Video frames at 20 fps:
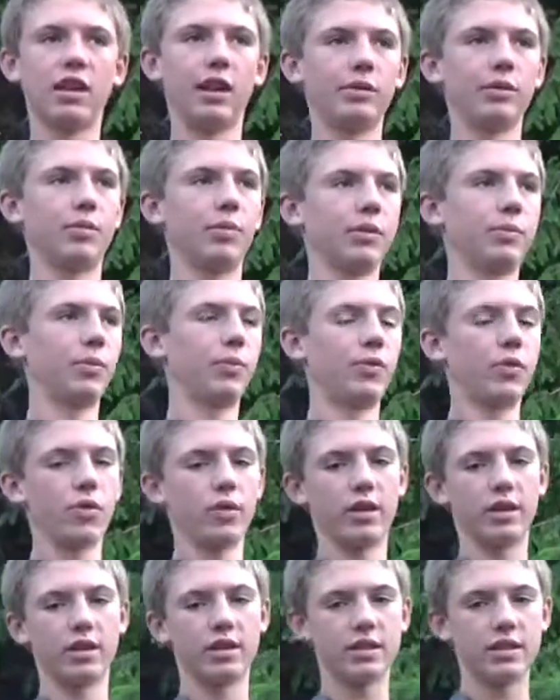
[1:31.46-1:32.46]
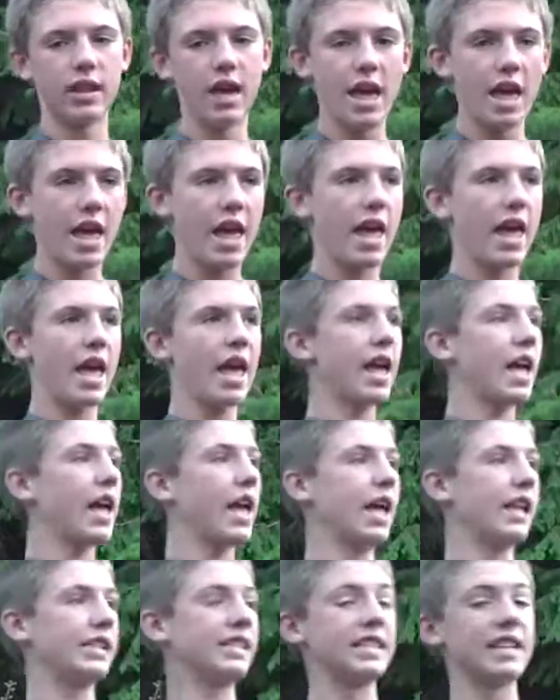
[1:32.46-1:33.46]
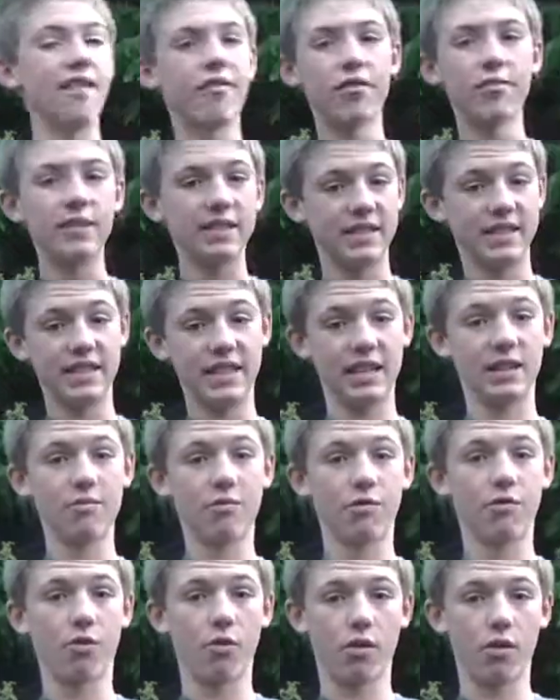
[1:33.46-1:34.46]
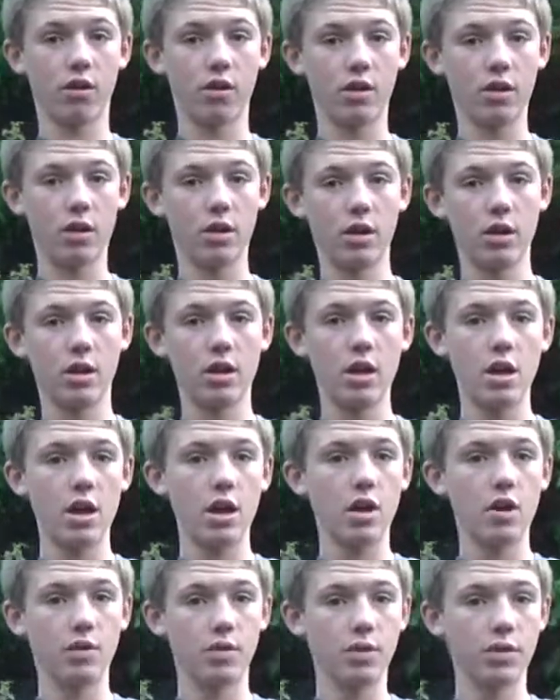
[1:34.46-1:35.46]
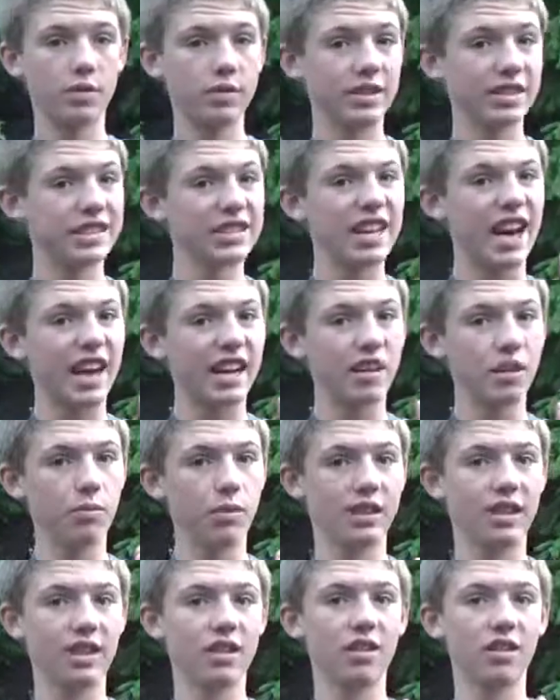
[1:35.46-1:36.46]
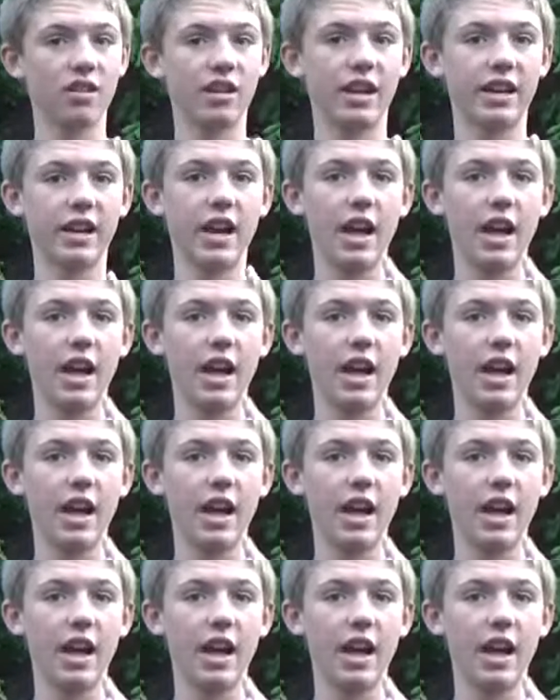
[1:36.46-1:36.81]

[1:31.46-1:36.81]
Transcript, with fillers: that we put before this, it's never been seen before. No one knows exactly what they look like.